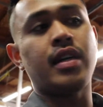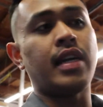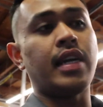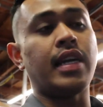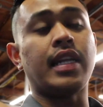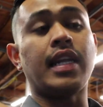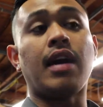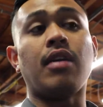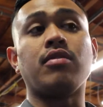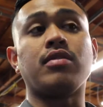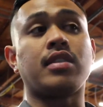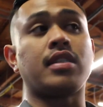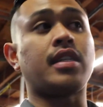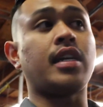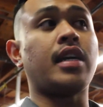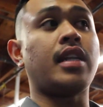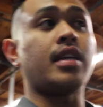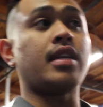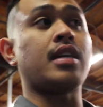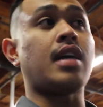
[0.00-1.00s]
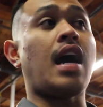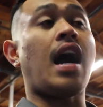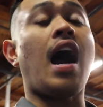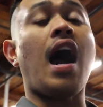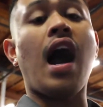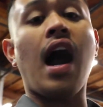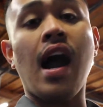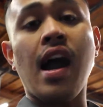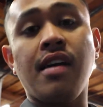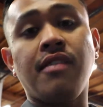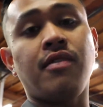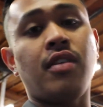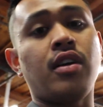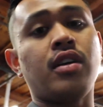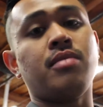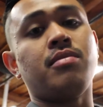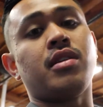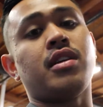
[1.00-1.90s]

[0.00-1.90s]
and I was getting a high volume